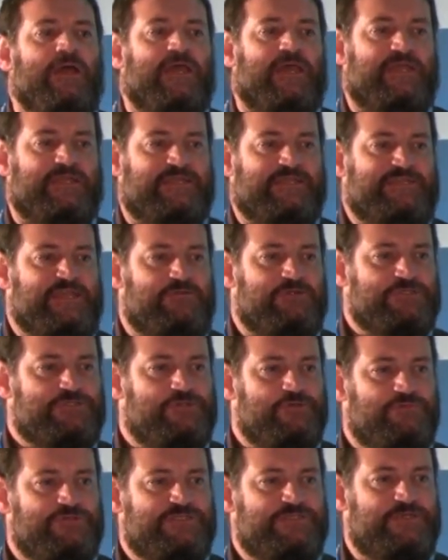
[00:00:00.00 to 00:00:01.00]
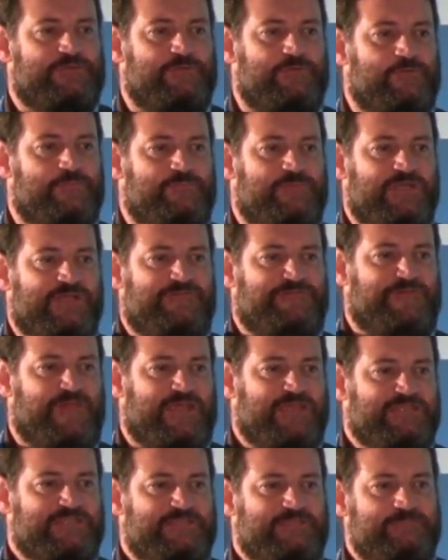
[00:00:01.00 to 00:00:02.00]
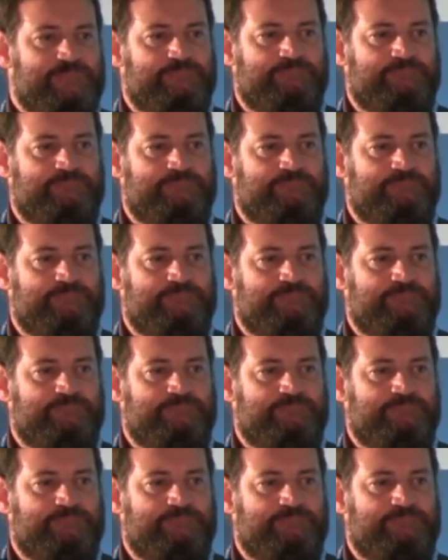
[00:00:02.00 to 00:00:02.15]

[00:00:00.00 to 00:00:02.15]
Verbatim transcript: an interaction with the build phase